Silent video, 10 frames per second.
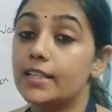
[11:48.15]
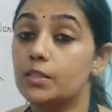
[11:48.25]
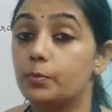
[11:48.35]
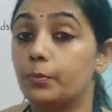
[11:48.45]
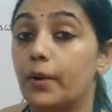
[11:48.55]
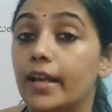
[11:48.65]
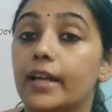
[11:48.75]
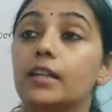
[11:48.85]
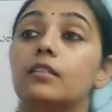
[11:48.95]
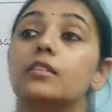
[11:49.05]

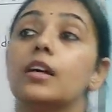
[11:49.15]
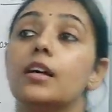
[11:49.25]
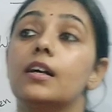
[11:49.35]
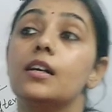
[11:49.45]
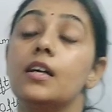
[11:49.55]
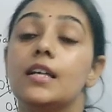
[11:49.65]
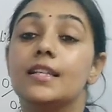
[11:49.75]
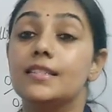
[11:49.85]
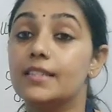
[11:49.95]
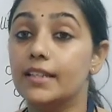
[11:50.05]
explained the
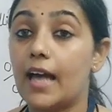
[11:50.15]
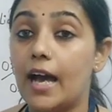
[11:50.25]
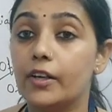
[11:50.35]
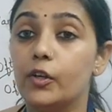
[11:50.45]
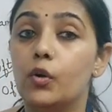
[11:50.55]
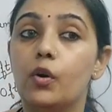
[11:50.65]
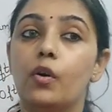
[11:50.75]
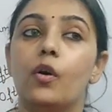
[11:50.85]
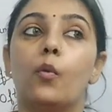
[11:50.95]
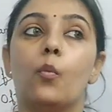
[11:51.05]
scenario.